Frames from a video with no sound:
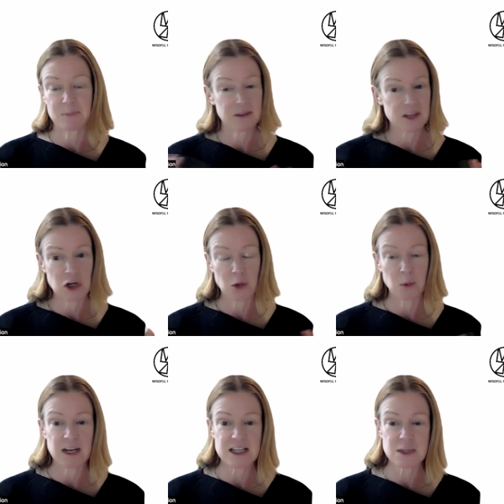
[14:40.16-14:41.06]

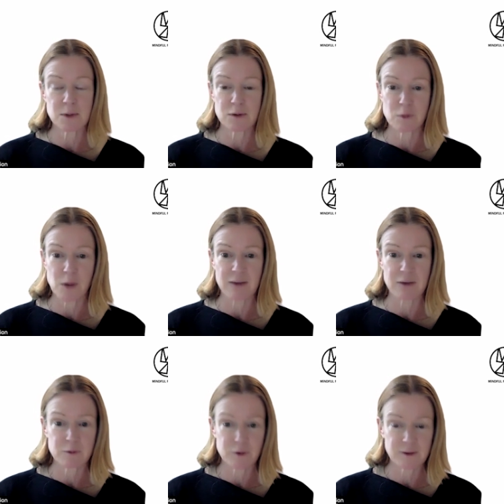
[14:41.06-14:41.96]
we need to move away
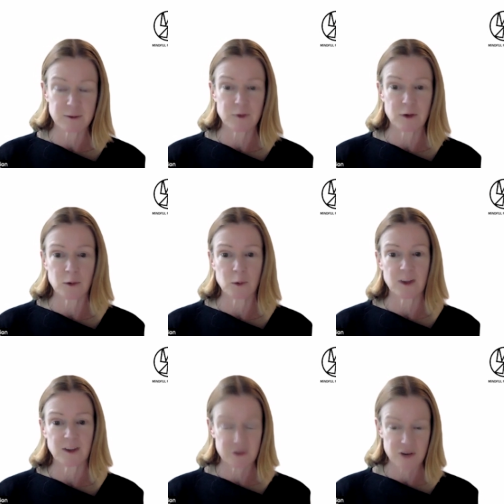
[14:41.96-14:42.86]
from fossil fuel
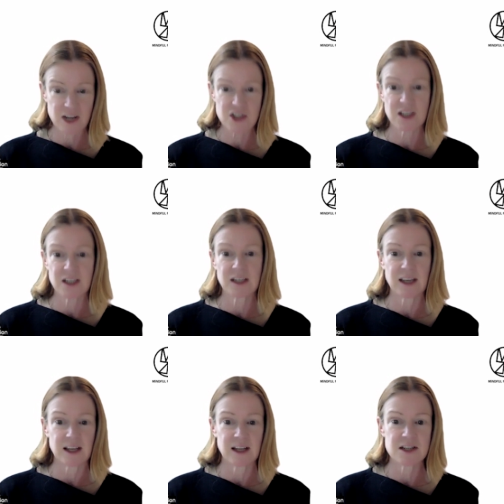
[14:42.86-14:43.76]
extraction
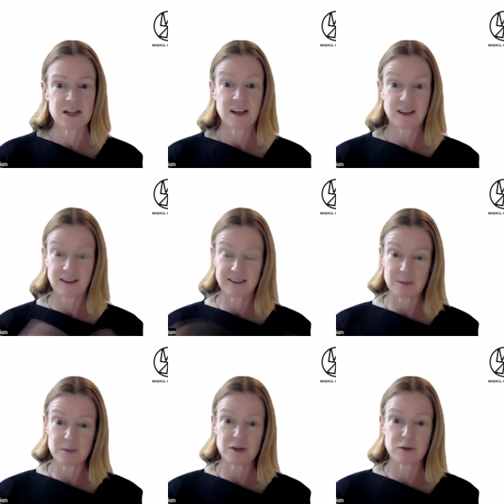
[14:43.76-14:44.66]
and
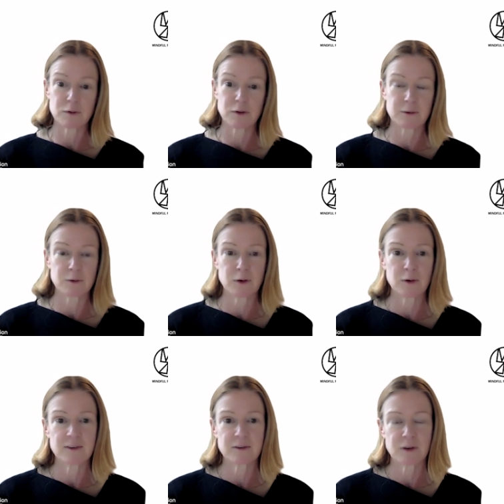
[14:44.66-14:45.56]
consumption of fossil
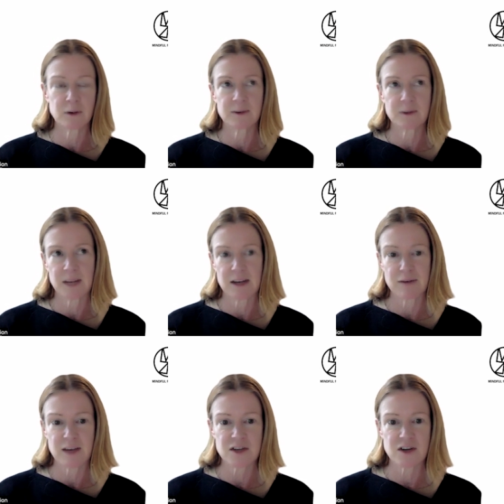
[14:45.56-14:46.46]
fuels in
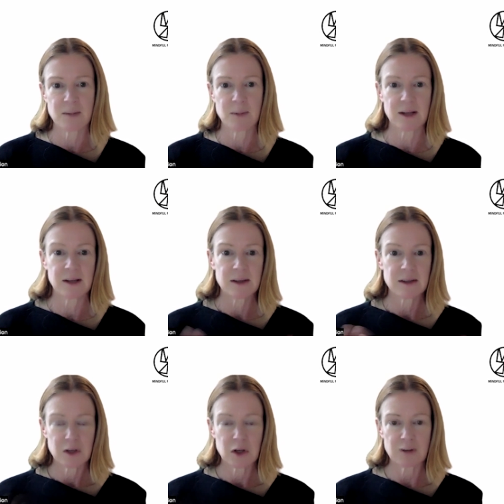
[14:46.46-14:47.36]
manufacturing. But
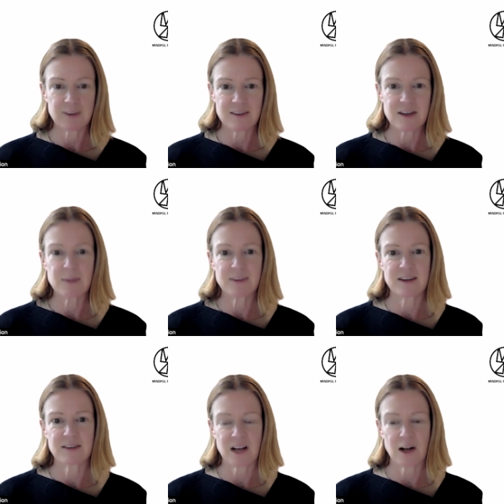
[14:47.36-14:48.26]
70%
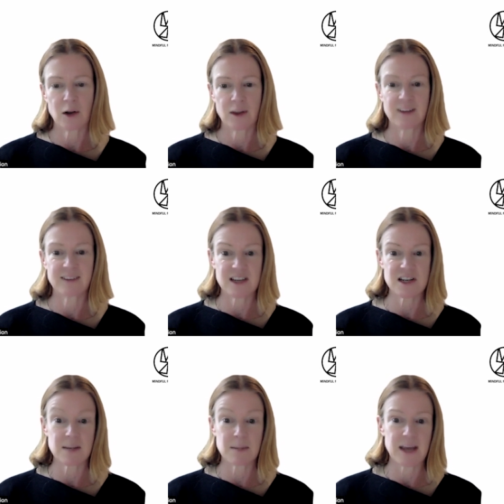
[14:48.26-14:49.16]
of our clothing is
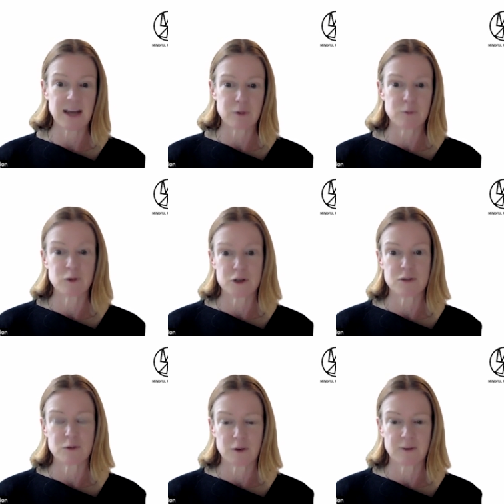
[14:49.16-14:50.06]
actually made from
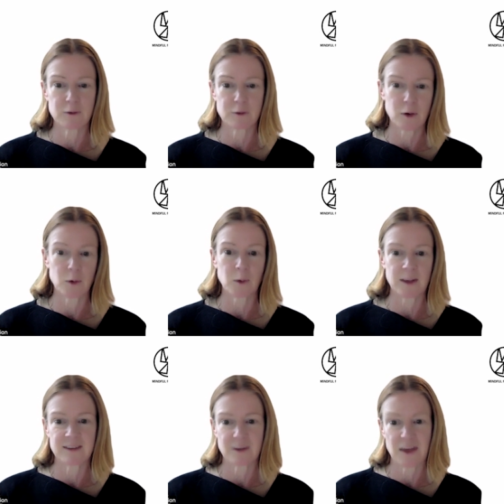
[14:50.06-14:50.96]
virgin fossil fuel,
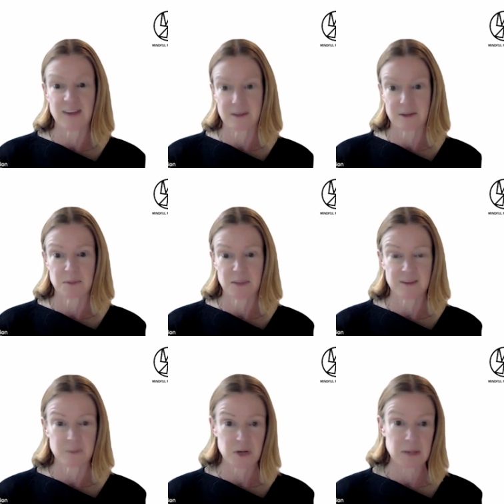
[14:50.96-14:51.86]
and so that's
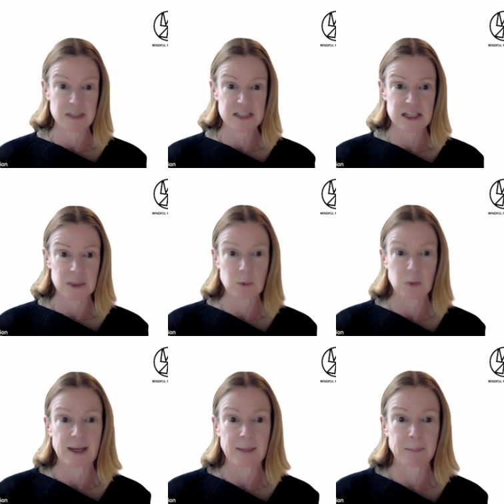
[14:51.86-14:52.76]
a pretty big deal,
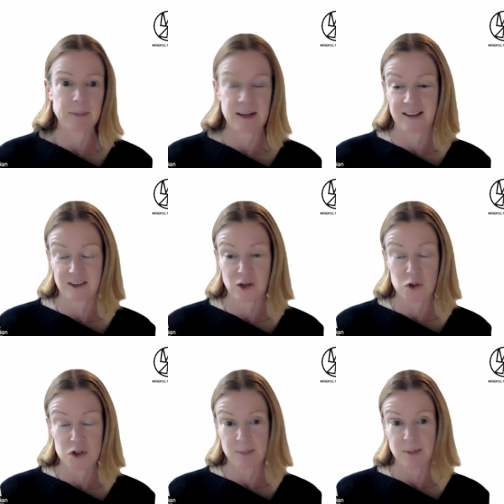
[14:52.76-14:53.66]
and has a
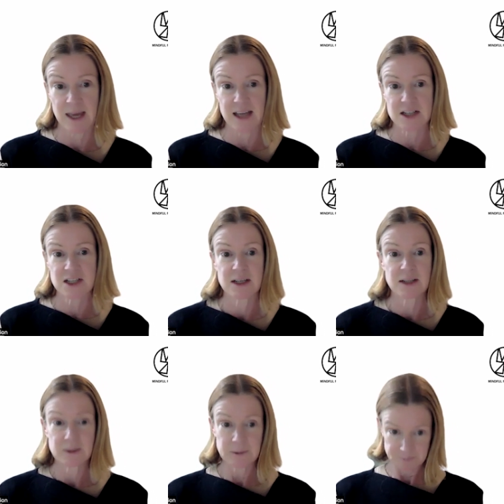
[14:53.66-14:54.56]
huge impact.
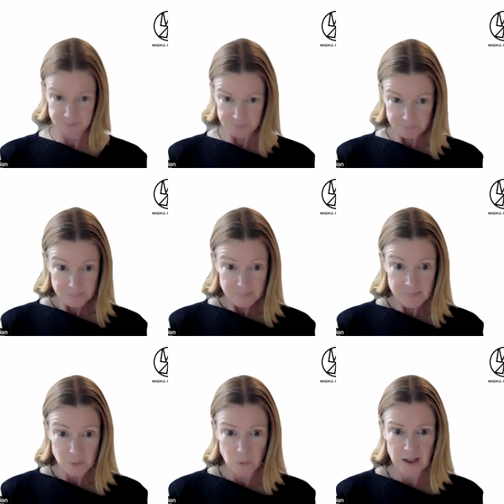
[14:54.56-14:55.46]

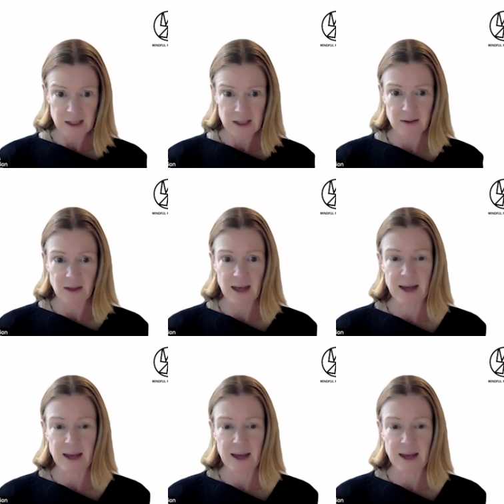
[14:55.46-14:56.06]
We